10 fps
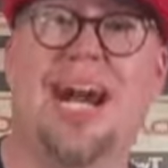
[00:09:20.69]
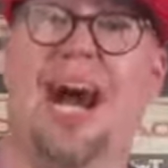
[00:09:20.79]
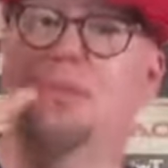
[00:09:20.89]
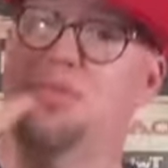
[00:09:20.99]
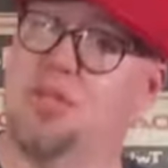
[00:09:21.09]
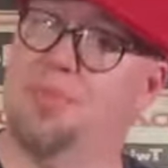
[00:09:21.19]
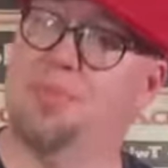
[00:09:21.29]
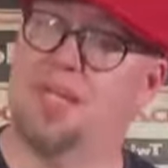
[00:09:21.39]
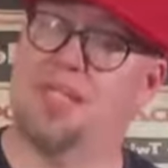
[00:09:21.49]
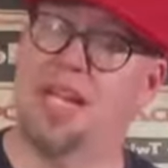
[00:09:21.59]
I'm
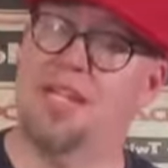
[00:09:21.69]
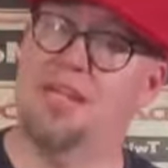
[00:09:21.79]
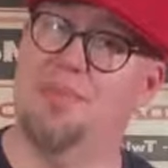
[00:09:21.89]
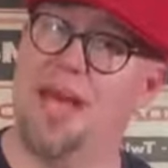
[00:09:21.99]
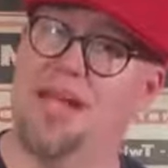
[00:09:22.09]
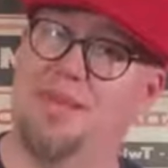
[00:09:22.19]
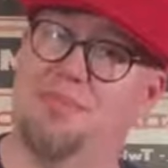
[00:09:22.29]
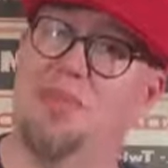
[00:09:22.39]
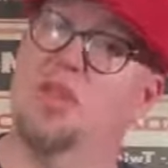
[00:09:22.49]
super excited about it. A